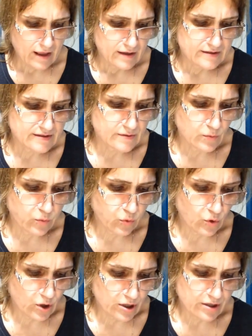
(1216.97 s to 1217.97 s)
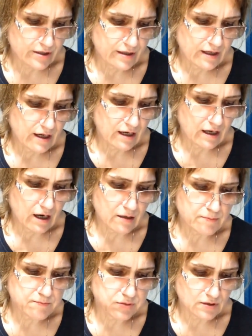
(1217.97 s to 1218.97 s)
The word
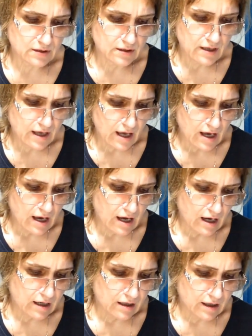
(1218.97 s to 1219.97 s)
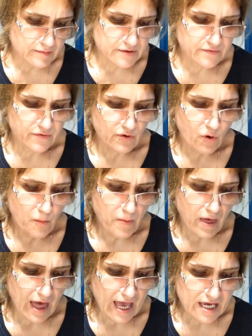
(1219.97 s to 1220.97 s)
carpel comes from
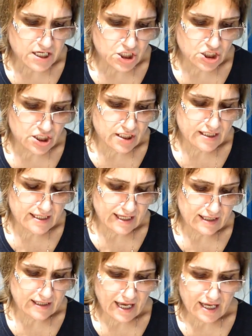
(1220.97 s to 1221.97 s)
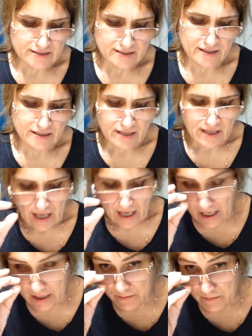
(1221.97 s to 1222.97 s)
ancient Latin and